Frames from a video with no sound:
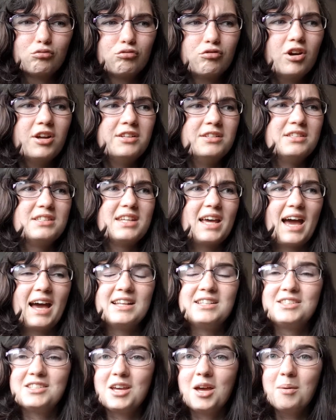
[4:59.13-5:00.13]
runt
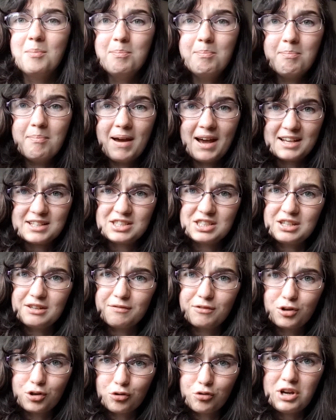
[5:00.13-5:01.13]
and a
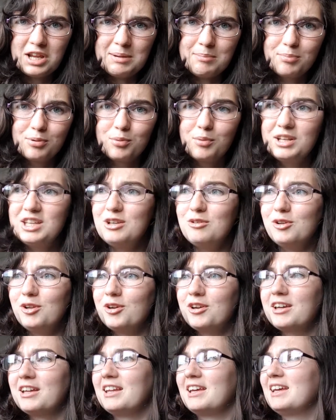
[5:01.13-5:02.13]
massive creep. When you
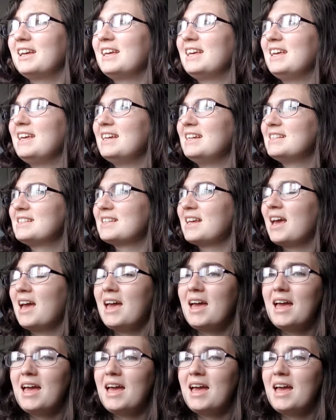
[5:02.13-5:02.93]
look at it, he is